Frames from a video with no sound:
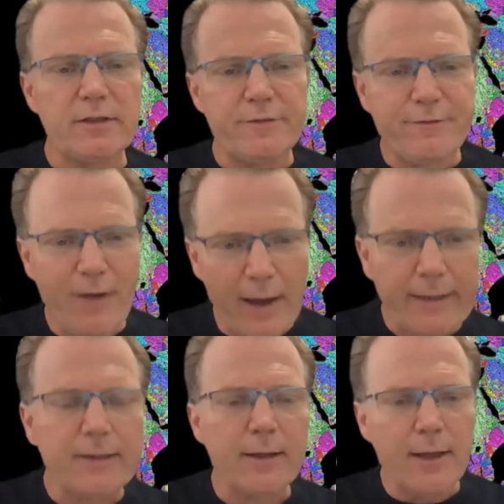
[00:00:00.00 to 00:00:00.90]
to
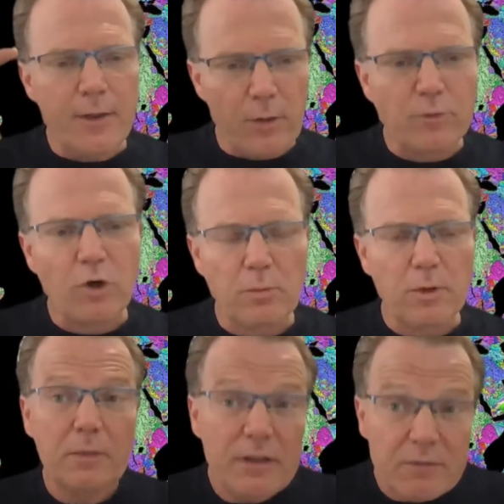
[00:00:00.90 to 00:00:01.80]
define the
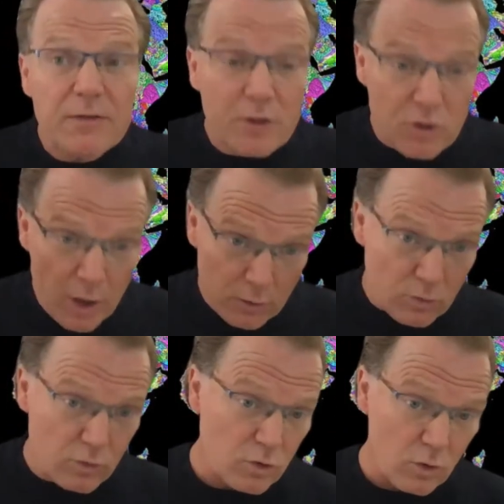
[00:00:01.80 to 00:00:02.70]
problem, even if you try to
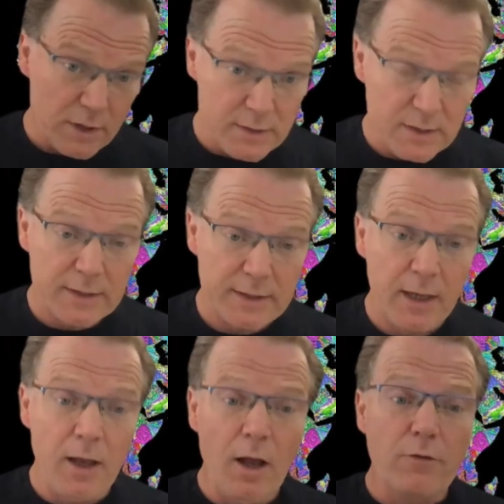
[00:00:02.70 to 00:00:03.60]
do so
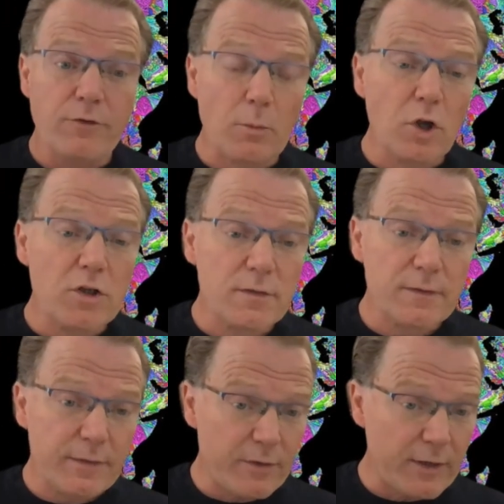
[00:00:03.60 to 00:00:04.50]
holistically, from lots
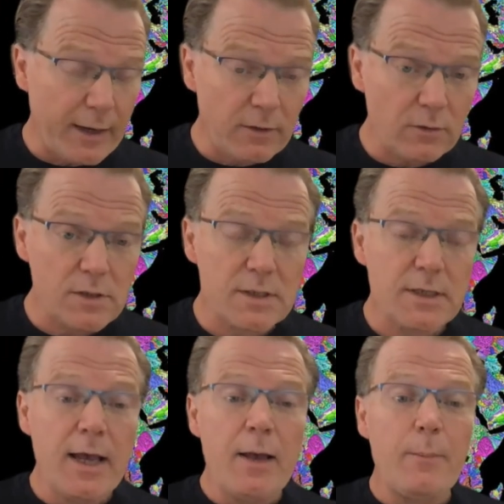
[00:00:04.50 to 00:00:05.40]
of different angles.
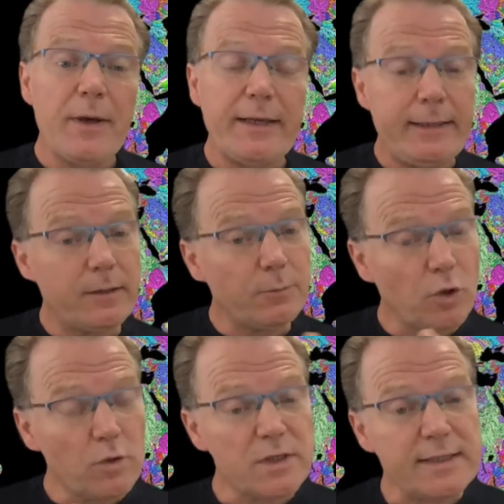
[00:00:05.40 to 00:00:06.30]
But in the
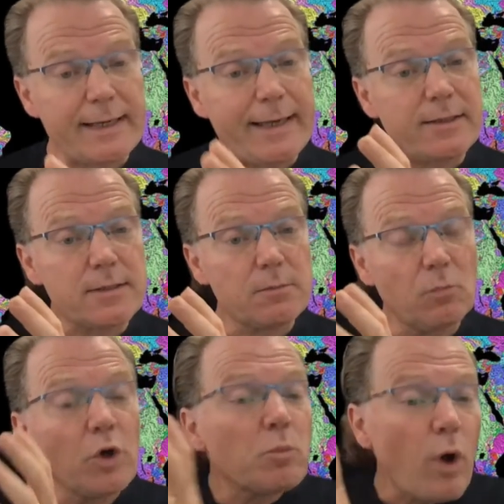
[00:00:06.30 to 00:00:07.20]
process, it gets
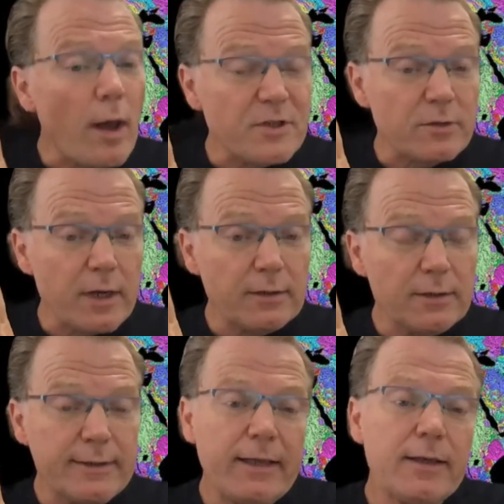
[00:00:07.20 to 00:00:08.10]
more and more abstract.
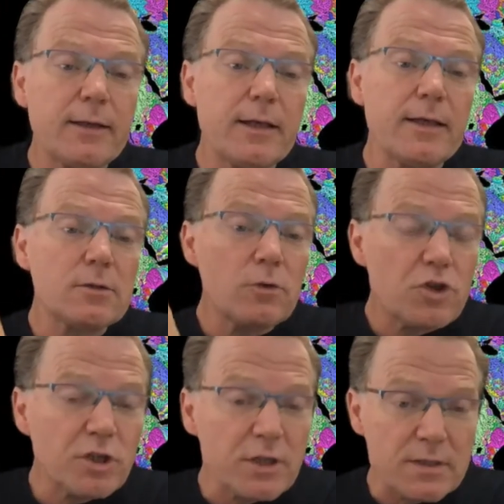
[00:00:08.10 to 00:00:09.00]
Then a
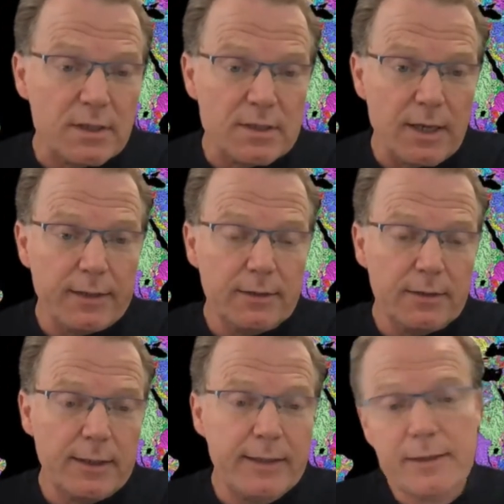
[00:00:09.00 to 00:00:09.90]
solution is
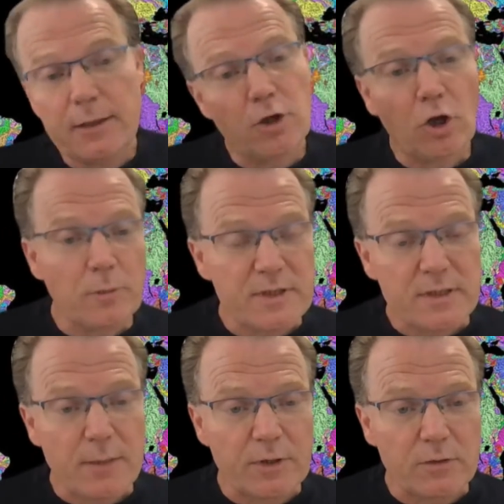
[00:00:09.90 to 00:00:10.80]
designed, and then the
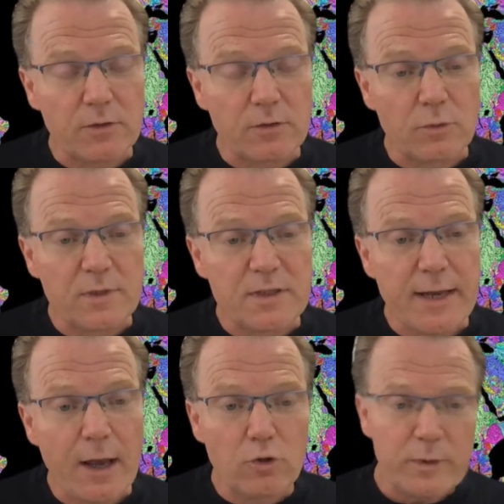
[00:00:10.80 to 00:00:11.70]
economists come into the room and
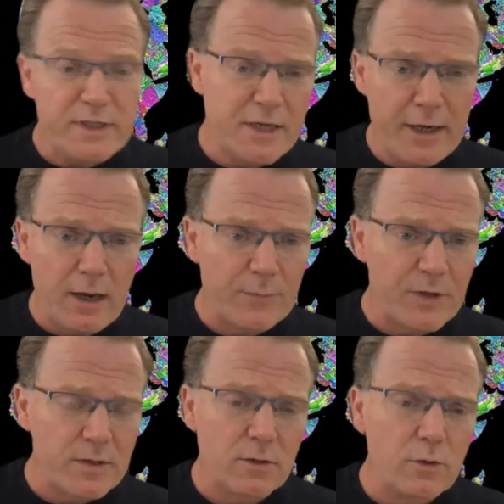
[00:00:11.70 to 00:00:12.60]
say, how do we scale up
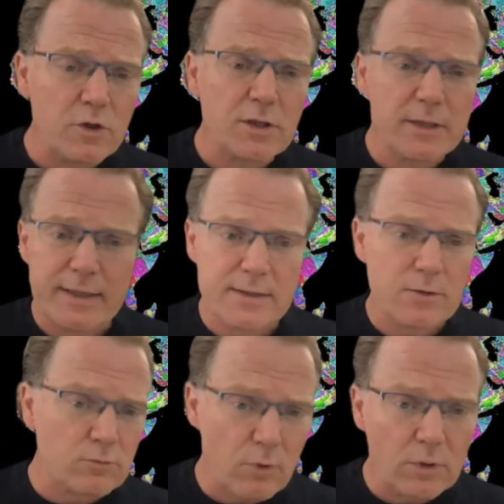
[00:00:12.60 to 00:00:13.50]
this solution?
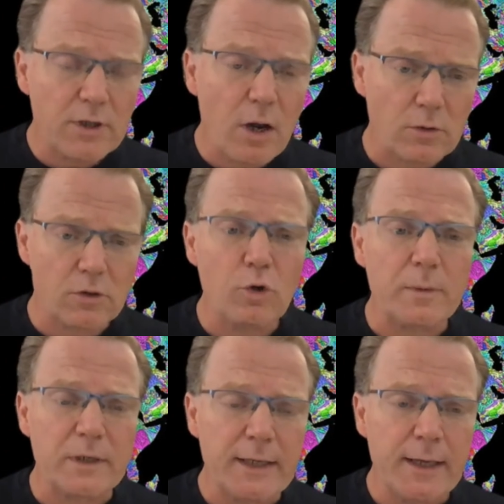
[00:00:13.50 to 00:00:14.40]
Let's roll it out
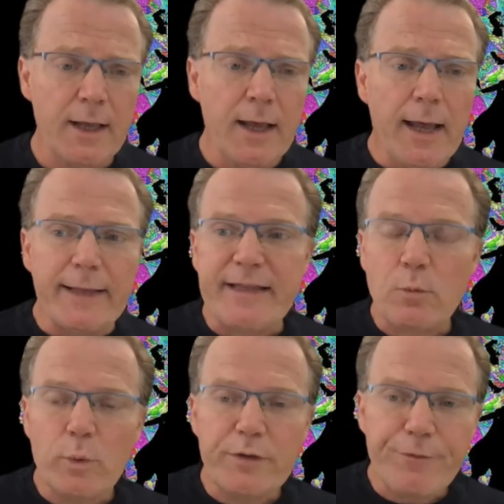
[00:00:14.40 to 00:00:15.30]
globally. And
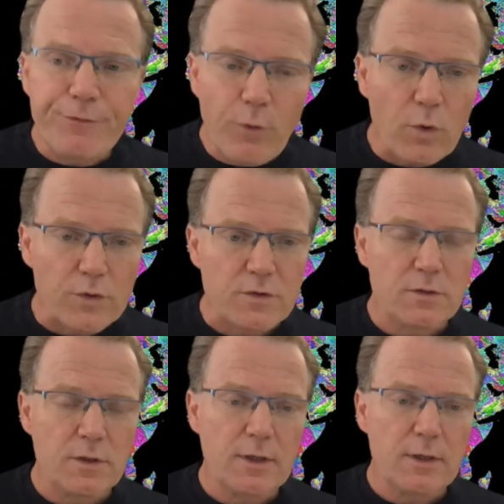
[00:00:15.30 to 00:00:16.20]
then we
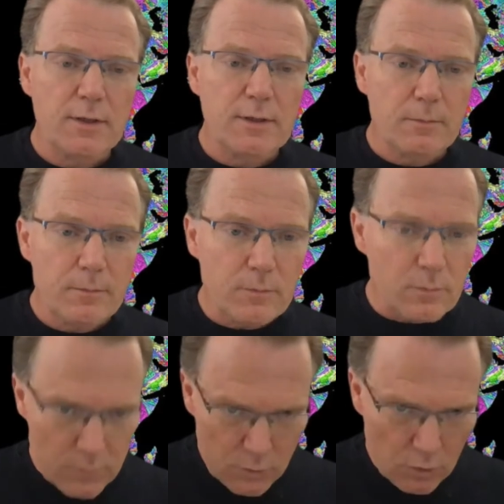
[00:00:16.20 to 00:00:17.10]
force
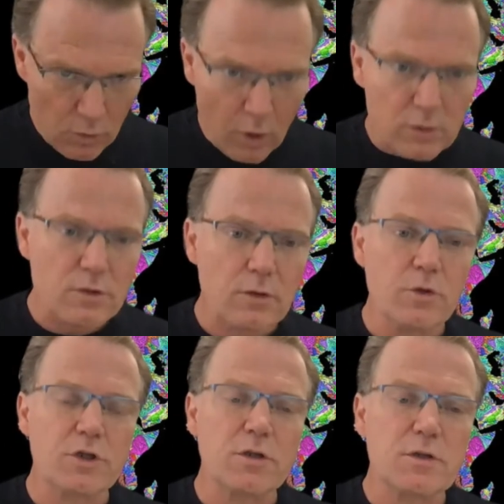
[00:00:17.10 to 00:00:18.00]
so-called
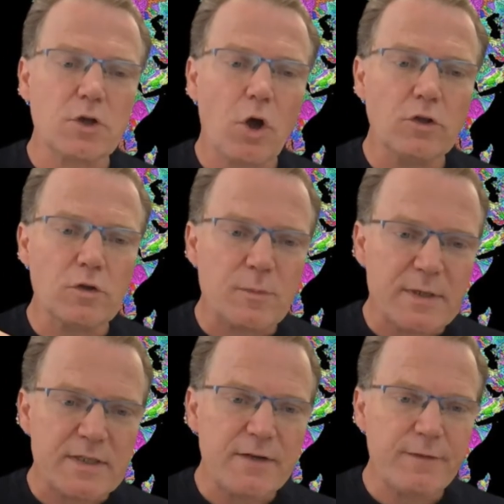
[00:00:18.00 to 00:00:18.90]
solutions onto
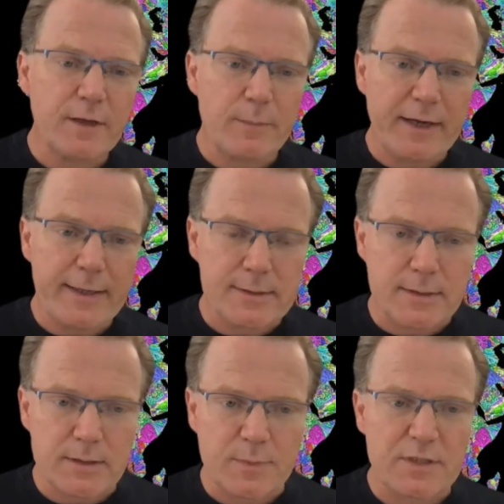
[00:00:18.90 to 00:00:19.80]
specific
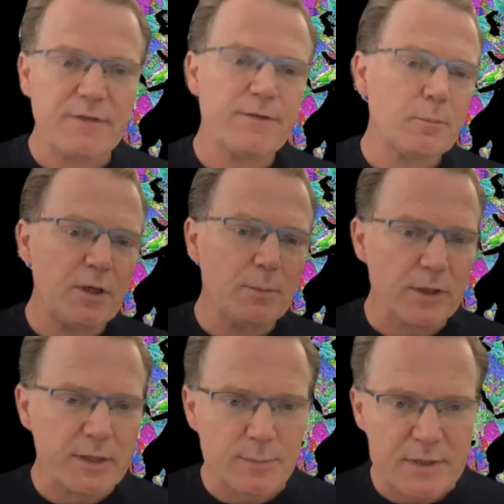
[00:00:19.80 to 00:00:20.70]
places and specific
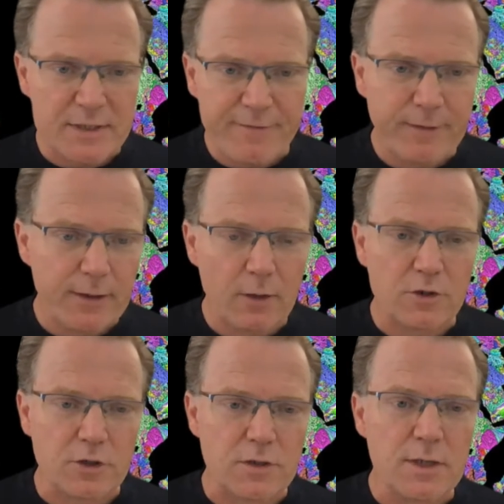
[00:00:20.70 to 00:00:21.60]
people and specific
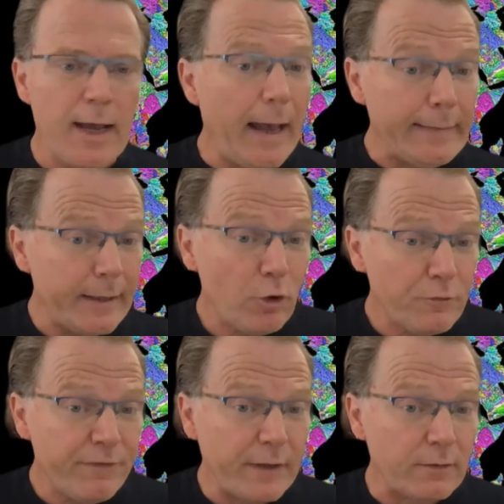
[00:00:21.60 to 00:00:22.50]
cultures, and they
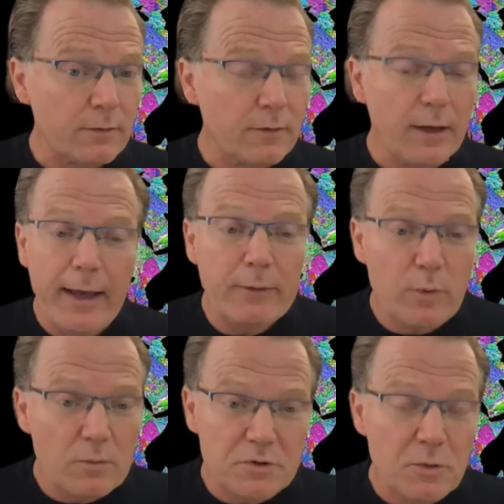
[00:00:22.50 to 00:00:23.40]
don't fit.
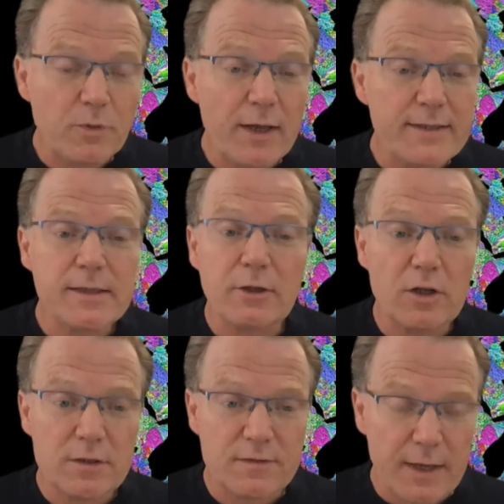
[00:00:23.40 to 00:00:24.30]
And we're surprised that
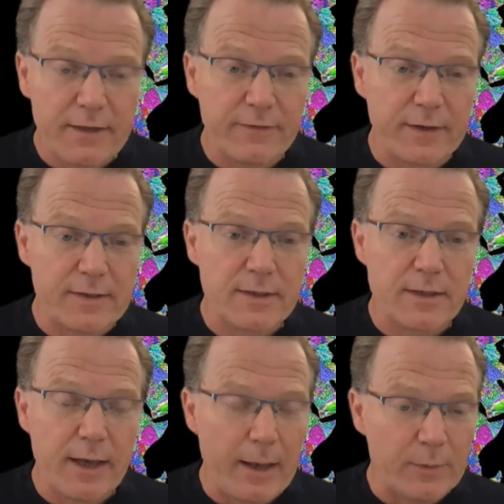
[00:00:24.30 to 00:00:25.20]
lots of side effects
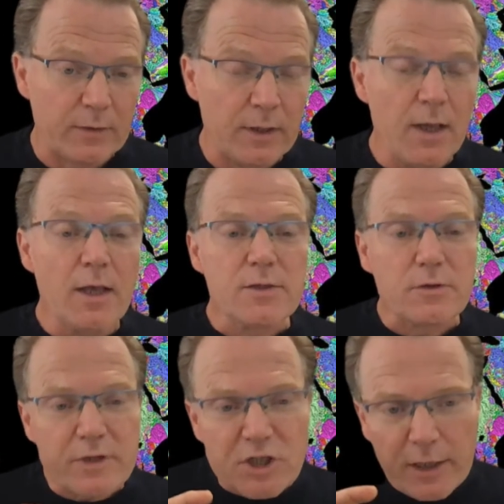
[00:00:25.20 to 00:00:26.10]
happen.
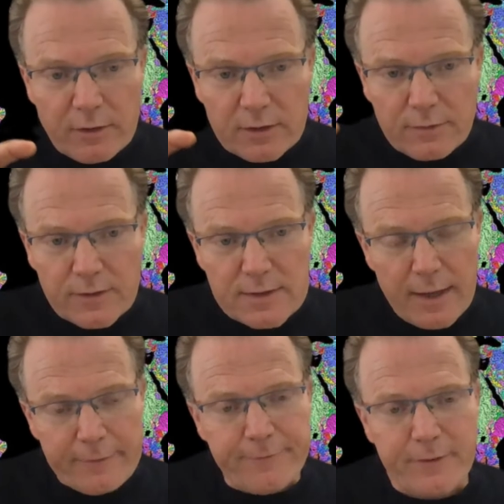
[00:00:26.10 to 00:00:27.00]
So regenerative
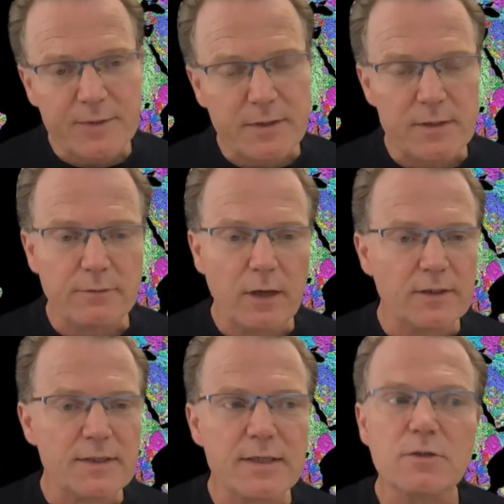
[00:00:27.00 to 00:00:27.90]
design flips this
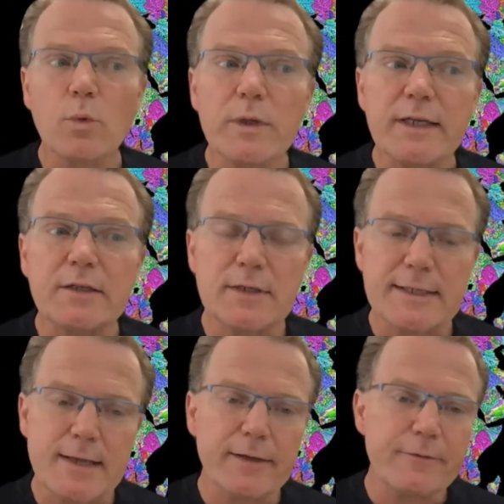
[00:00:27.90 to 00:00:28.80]
around and says, no, we need to
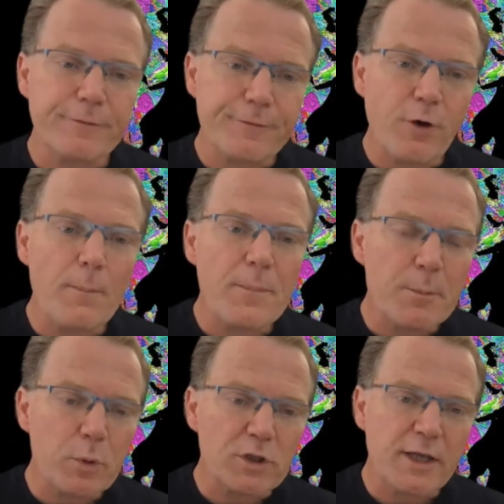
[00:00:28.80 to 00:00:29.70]
design from
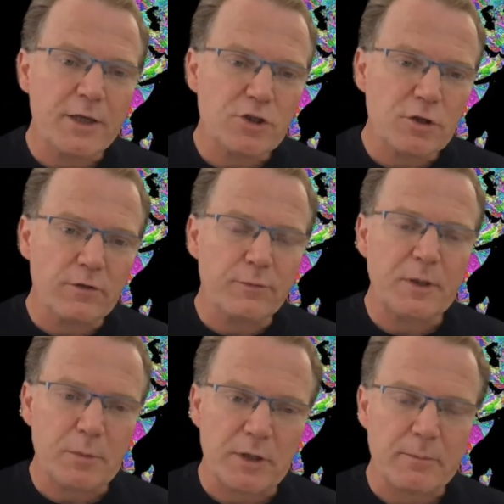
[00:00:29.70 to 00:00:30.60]
the potential of
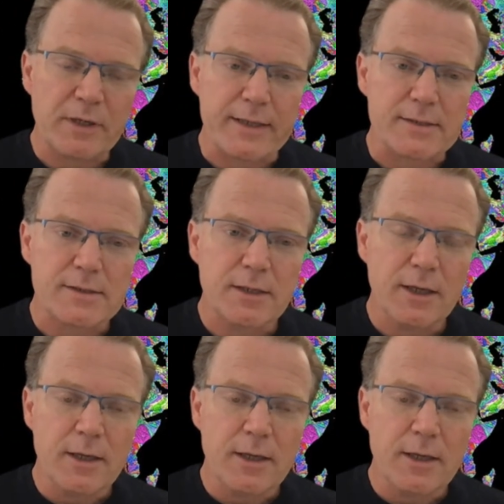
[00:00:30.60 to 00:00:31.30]
people in place.